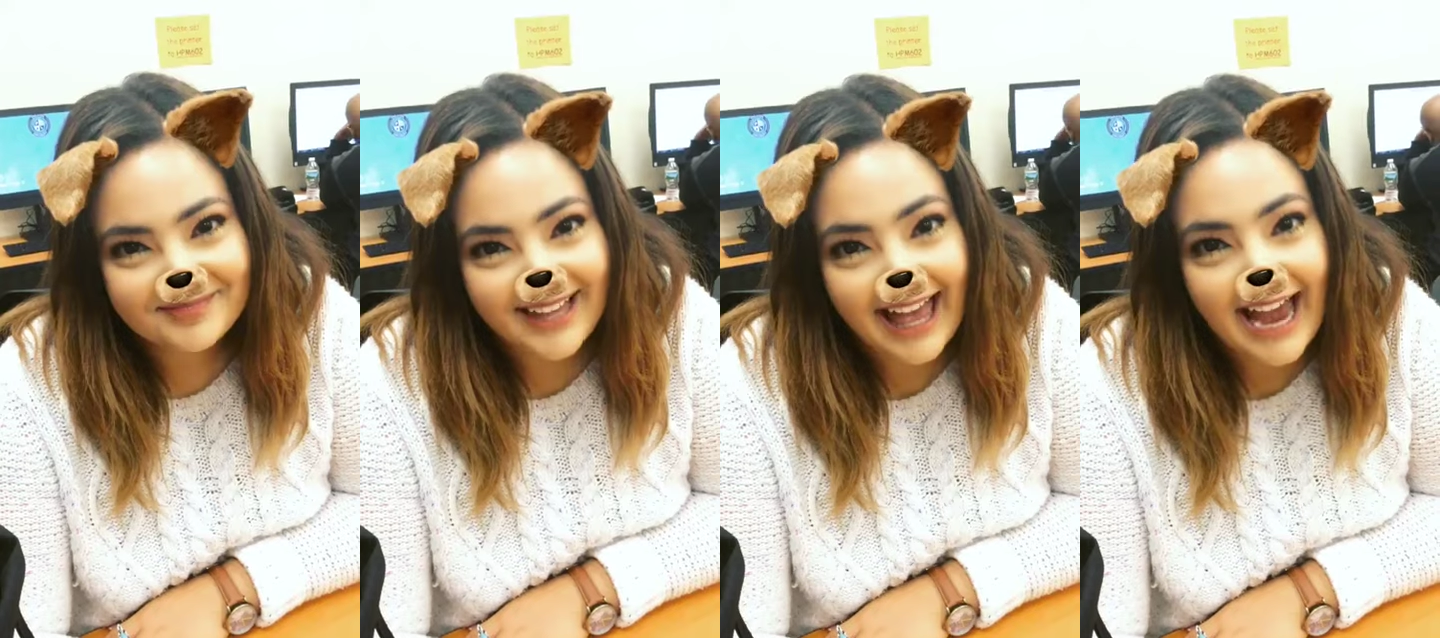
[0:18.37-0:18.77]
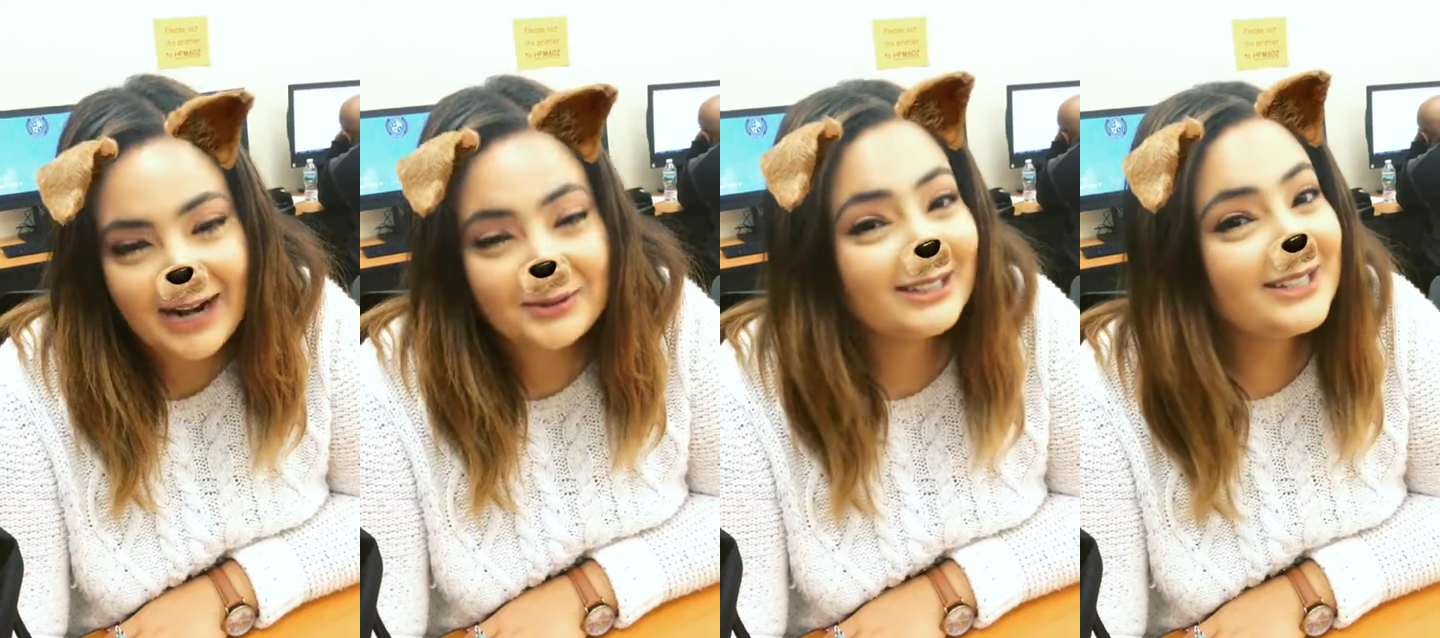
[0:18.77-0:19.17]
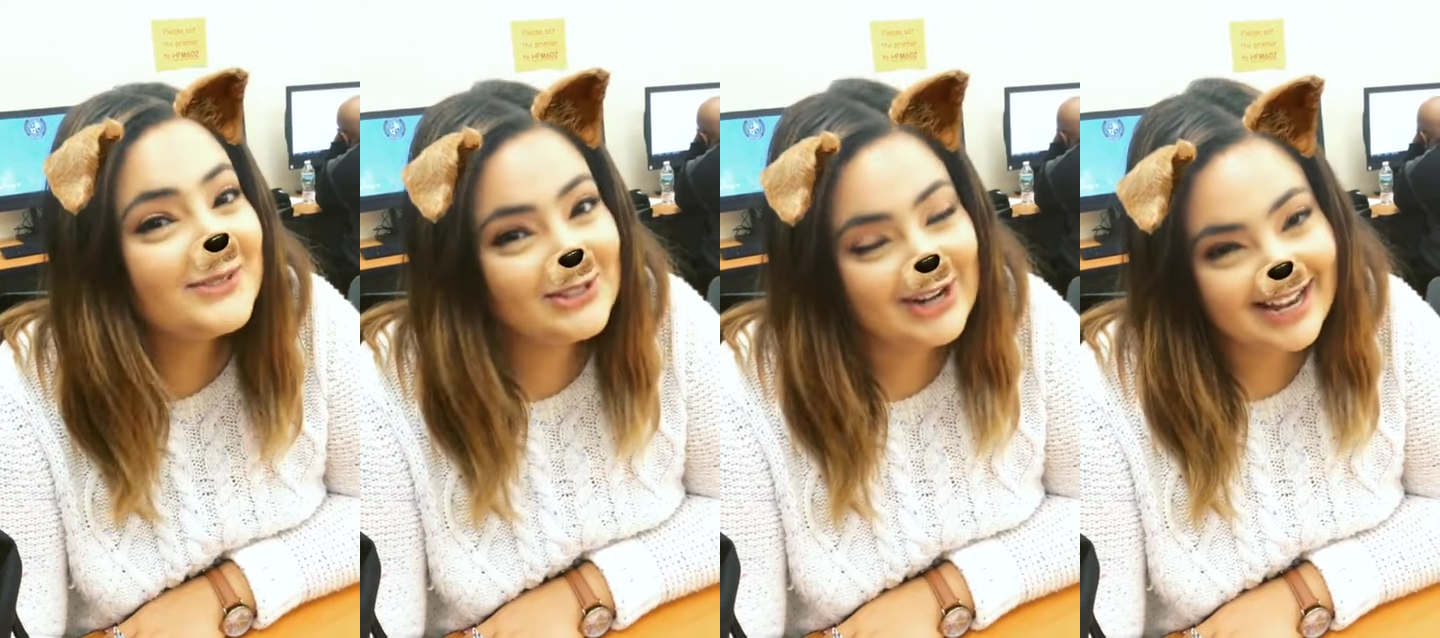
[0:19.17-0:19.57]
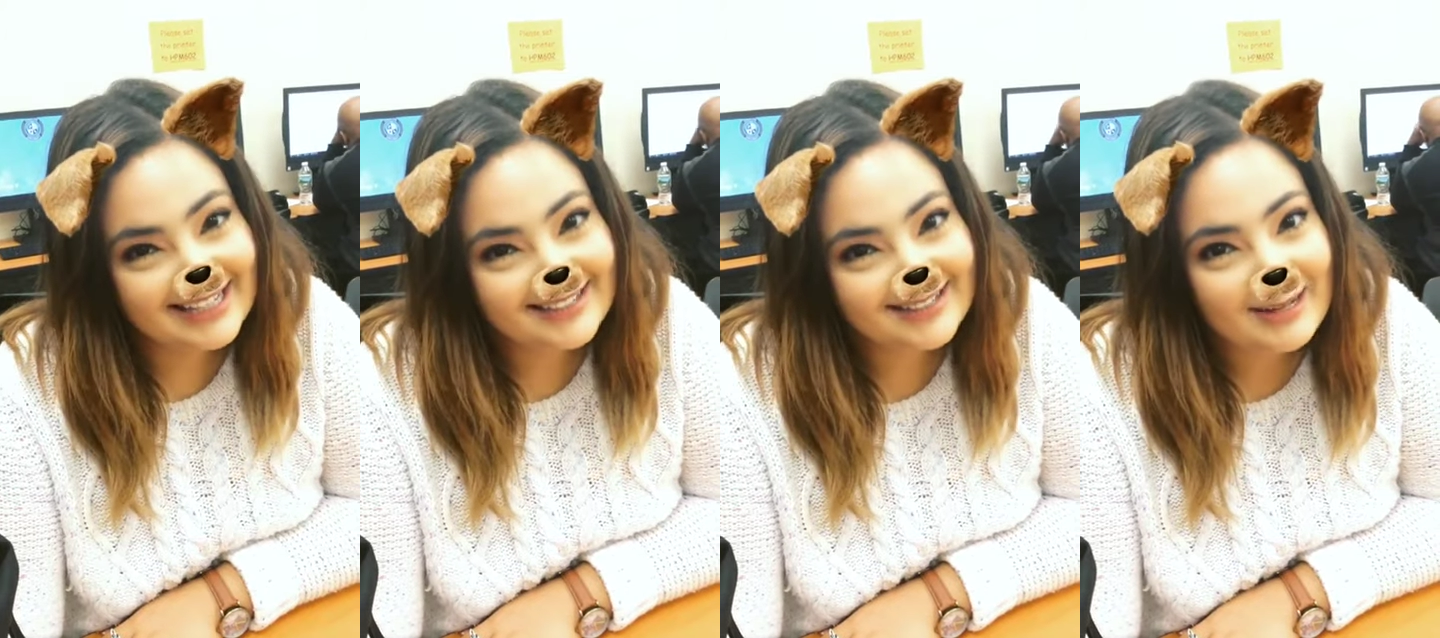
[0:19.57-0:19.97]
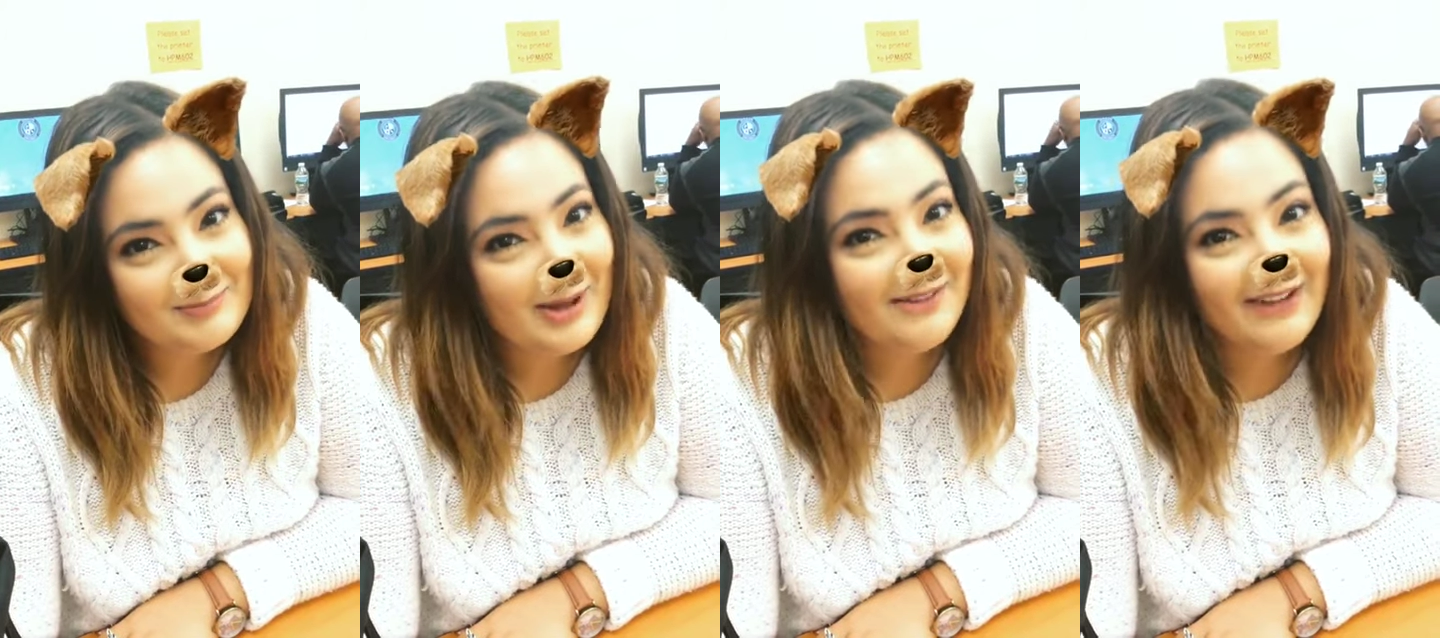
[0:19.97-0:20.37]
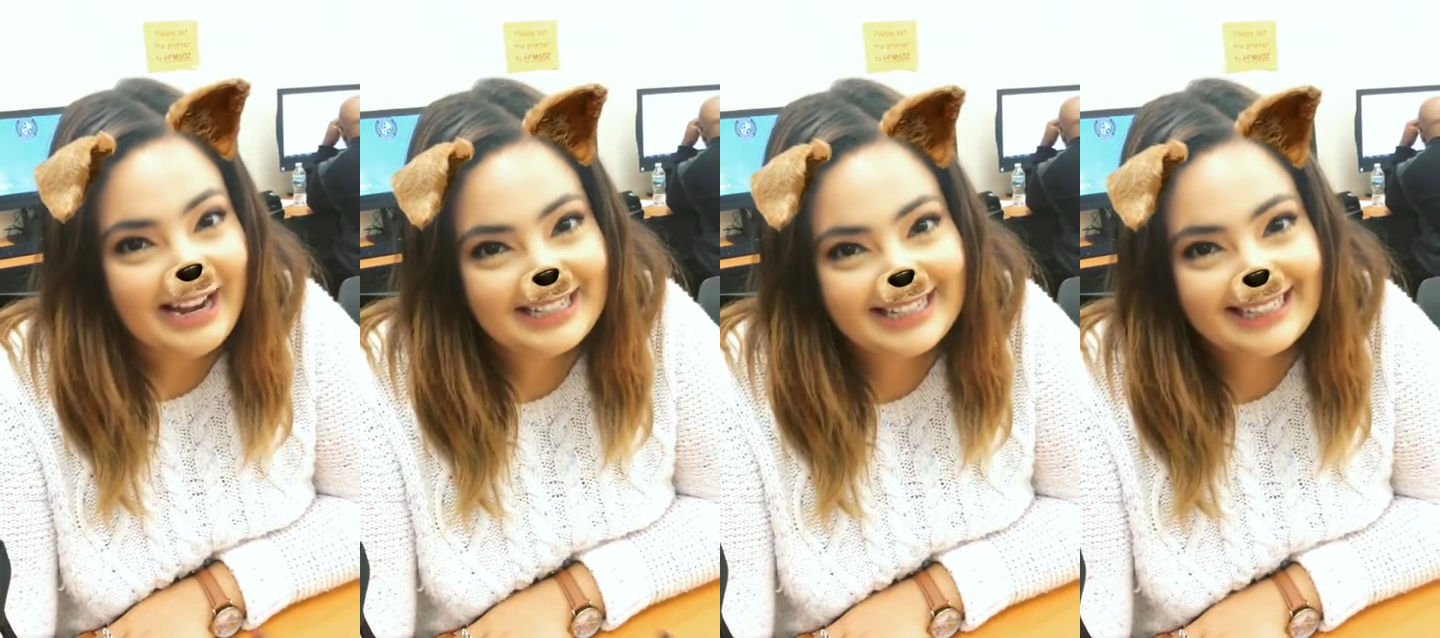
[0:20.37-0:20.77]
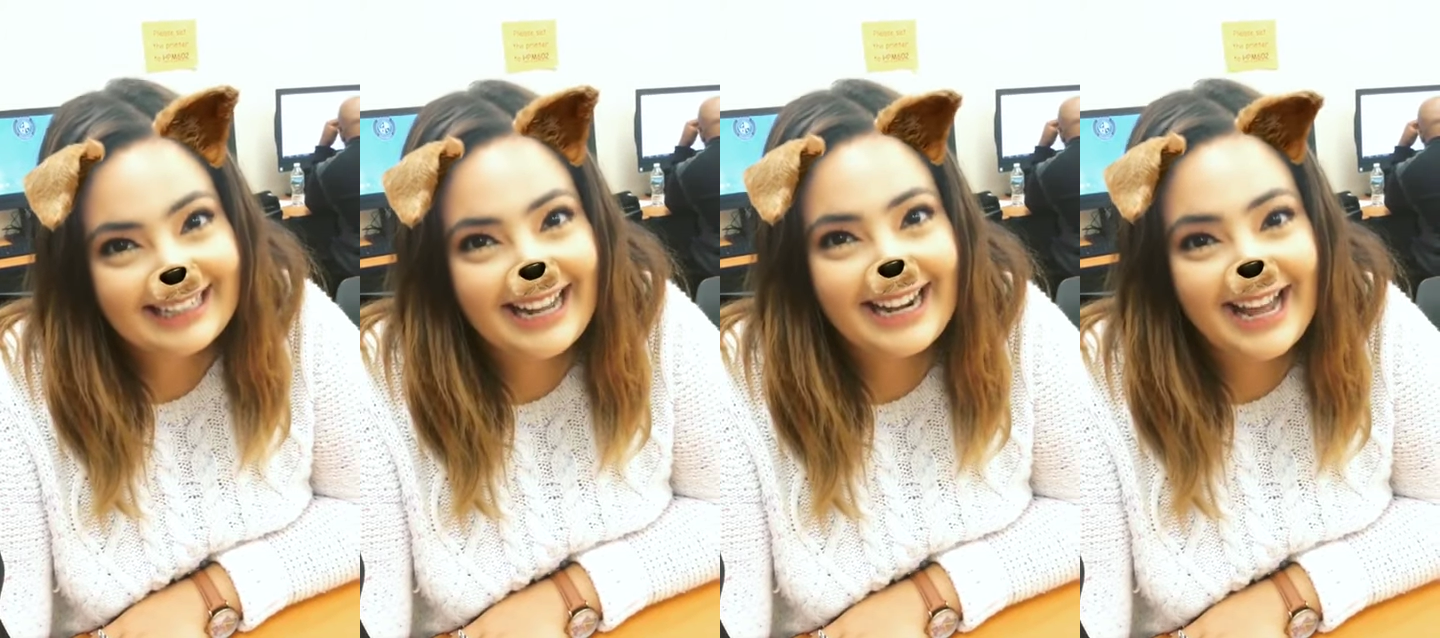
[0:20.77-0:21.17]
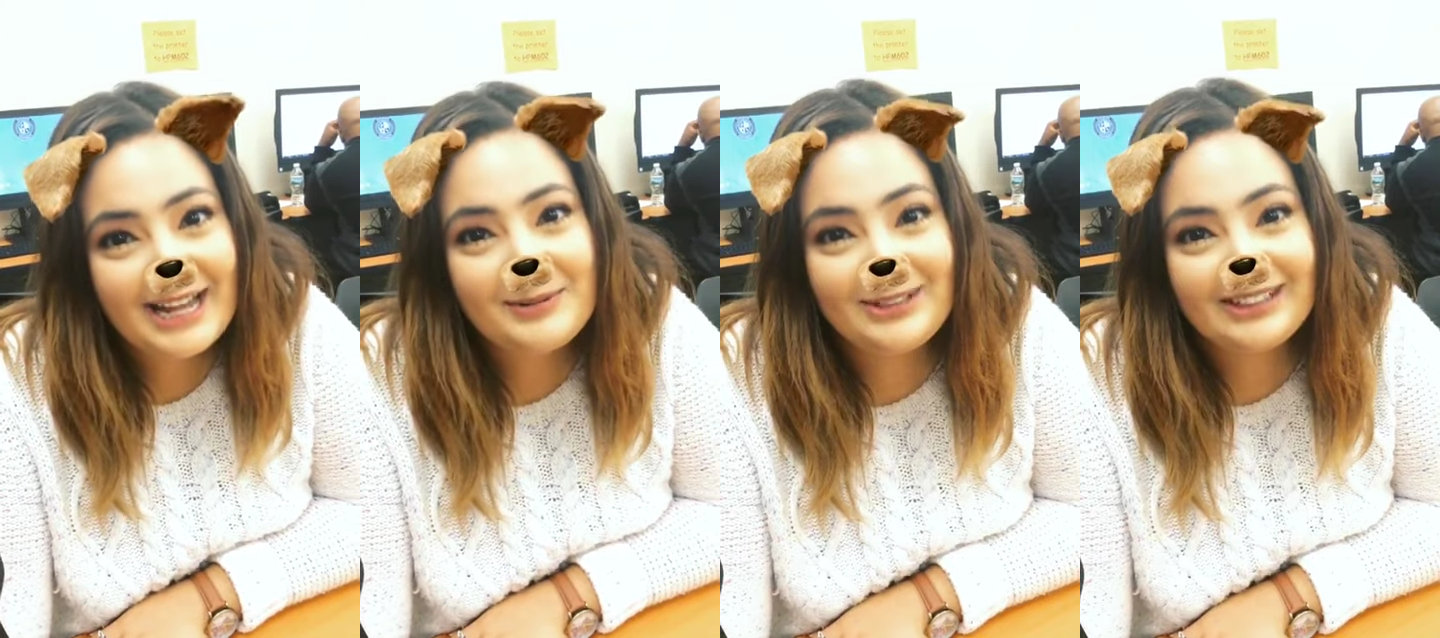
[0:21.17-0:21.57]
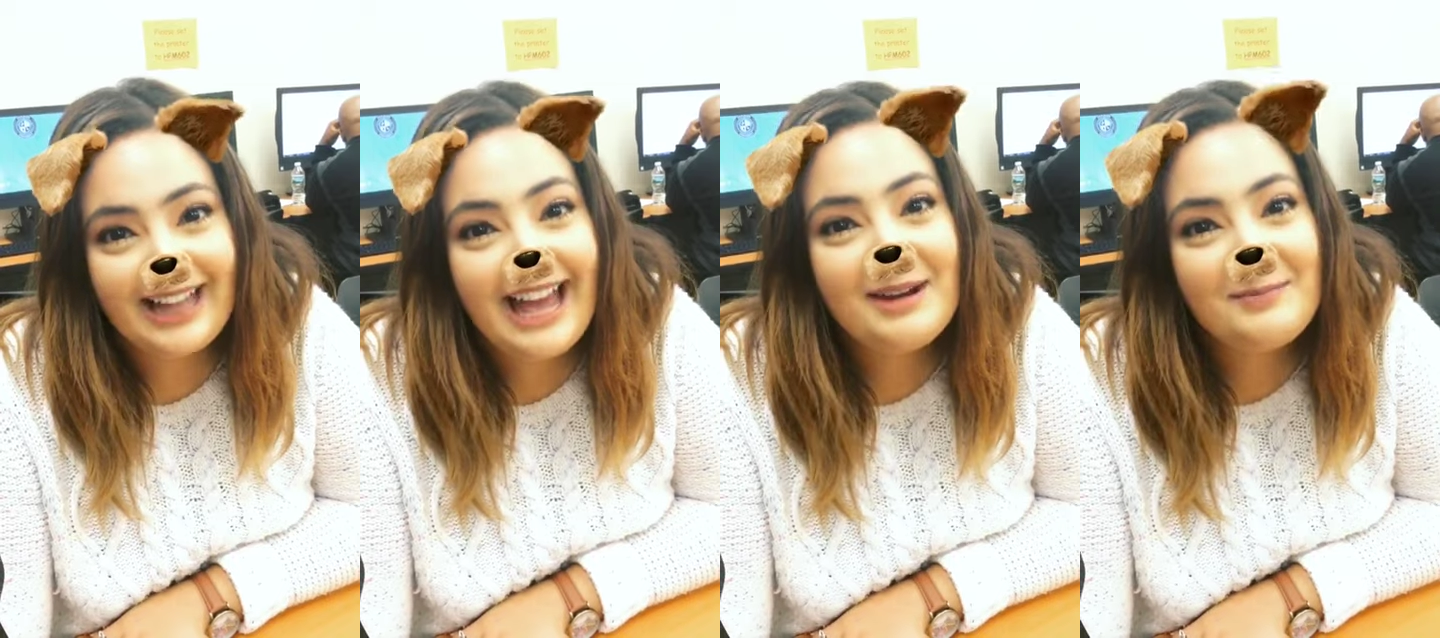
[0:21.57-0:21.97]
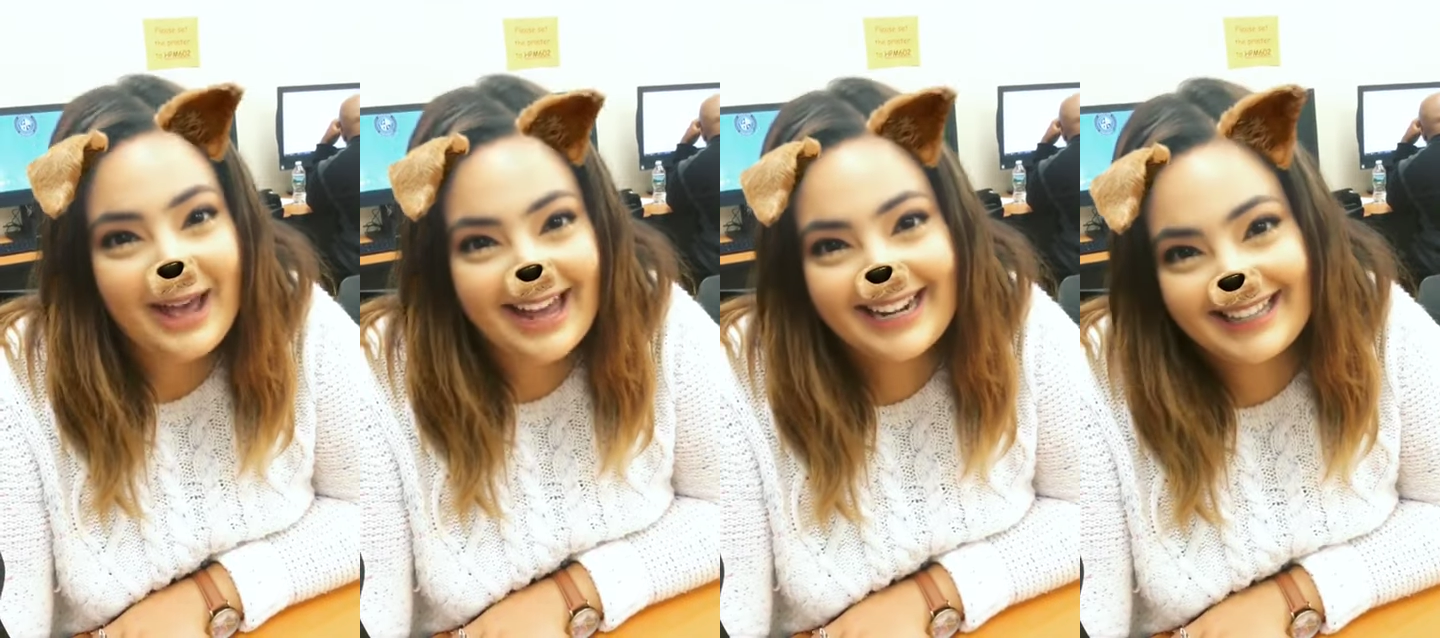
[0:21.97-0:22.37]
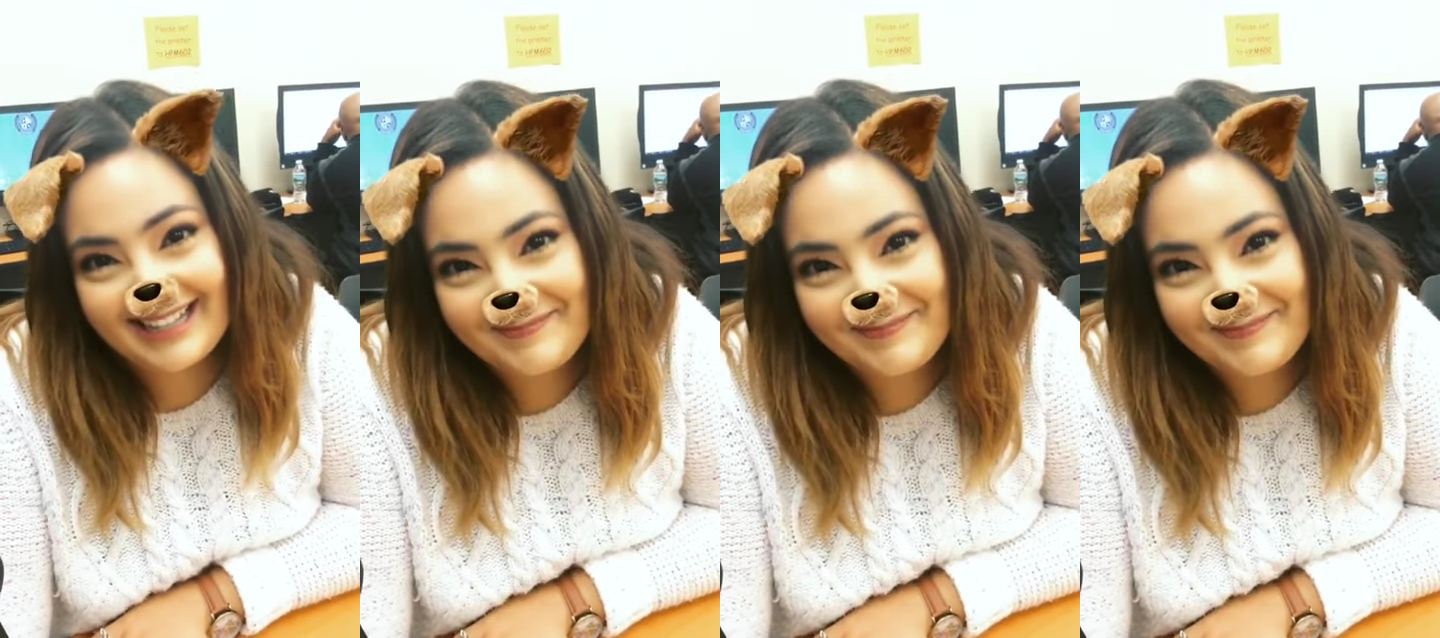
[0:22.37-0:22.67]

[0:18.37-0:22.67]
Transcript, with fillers: I relieve stress by finding an animal and petting them.